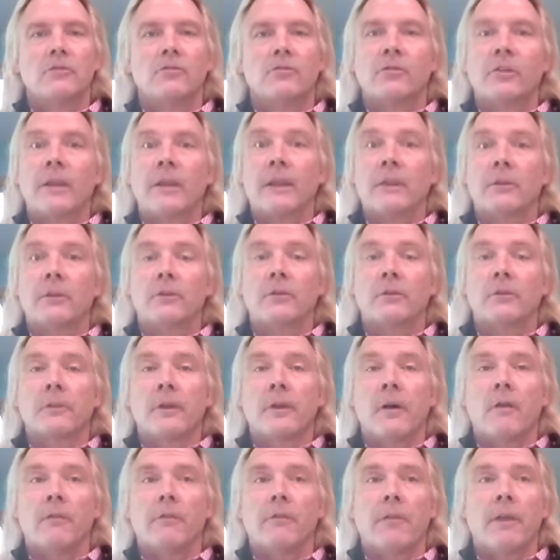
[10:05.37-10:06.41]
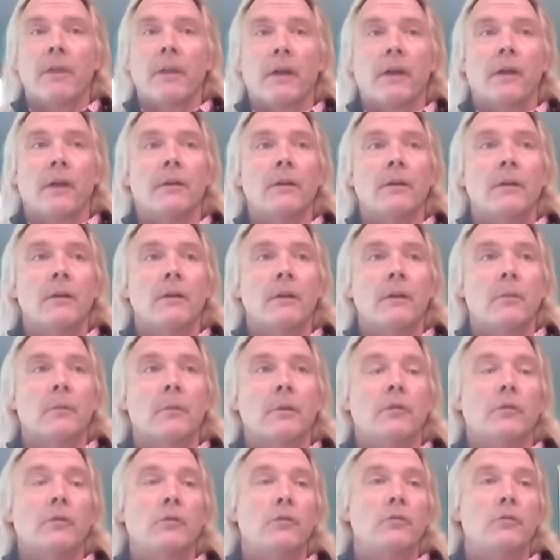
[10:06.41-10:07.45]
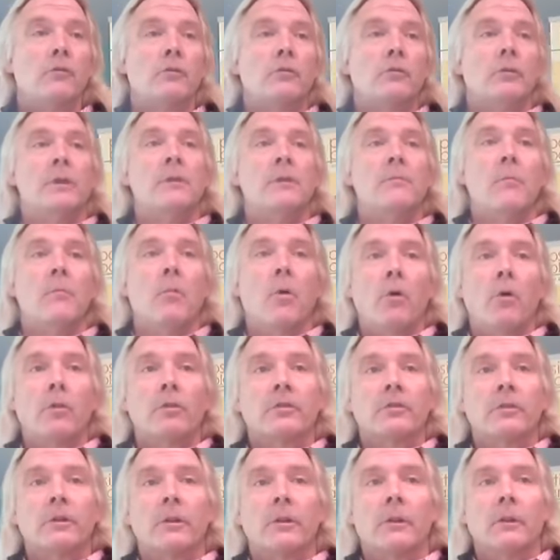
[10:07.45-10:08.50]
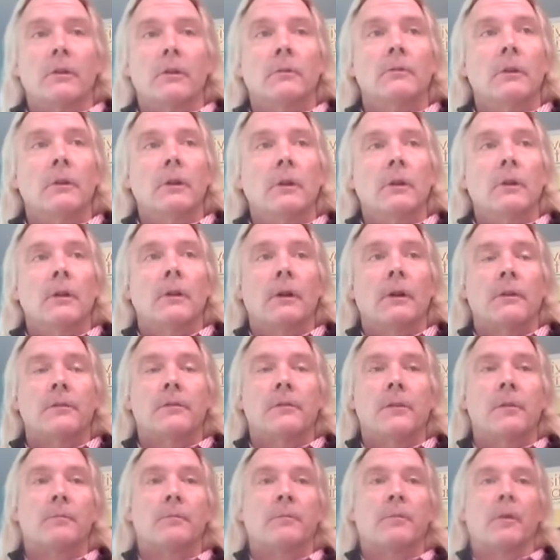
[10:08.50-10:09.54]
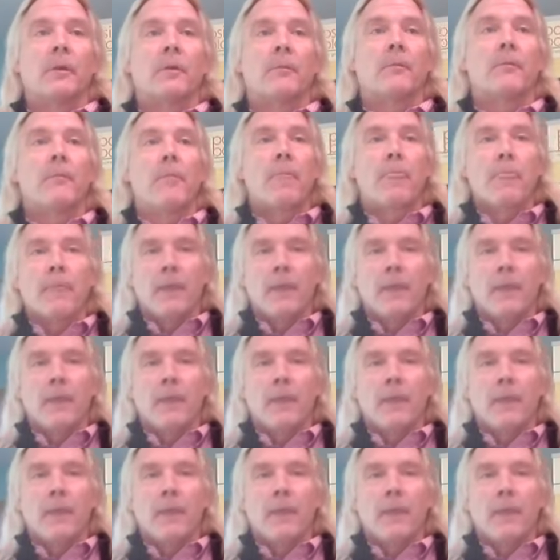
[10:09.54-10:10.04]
Check yourself there. Number two, emotional symptom.